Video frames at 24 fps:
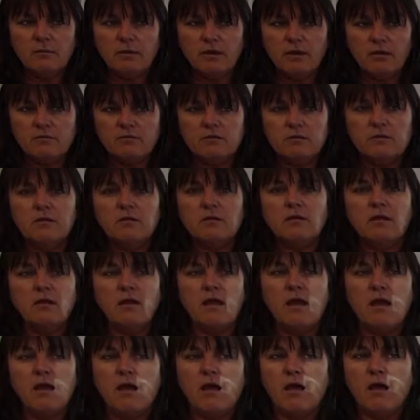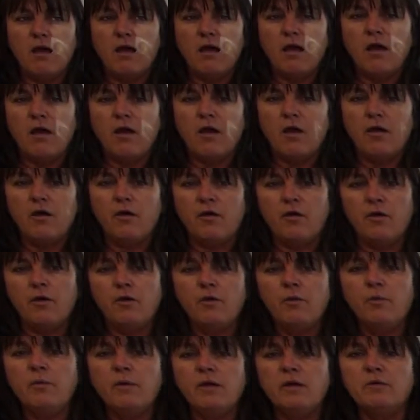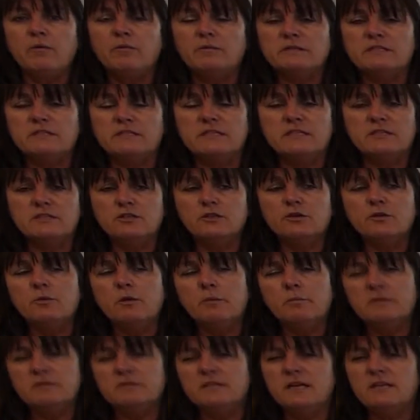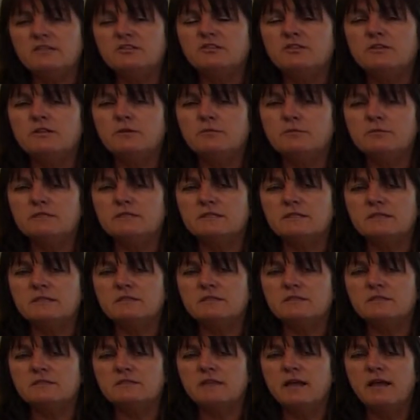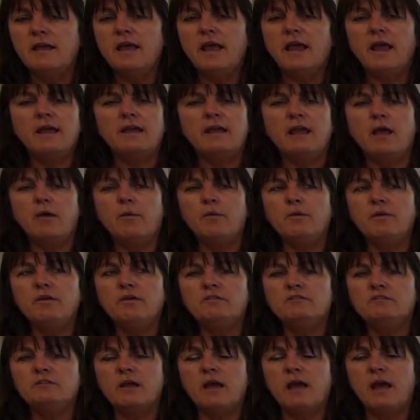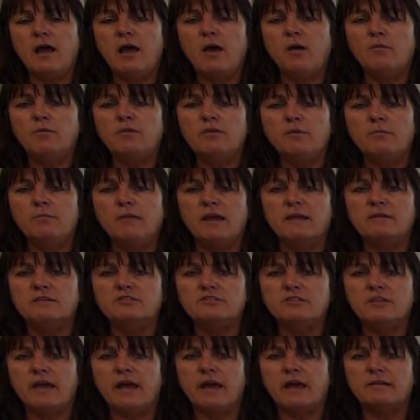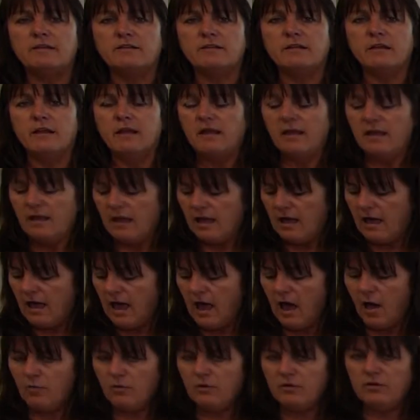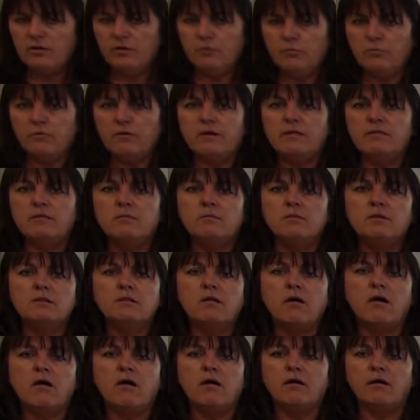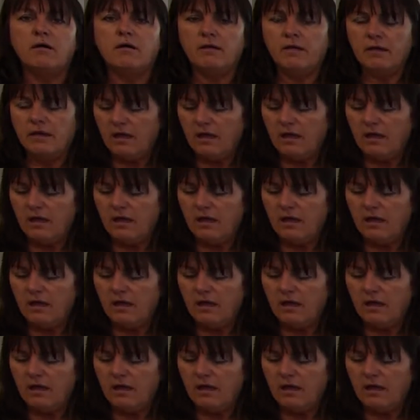about who will resist, who will potentially resist, and how will you manage that? How will you bring them along?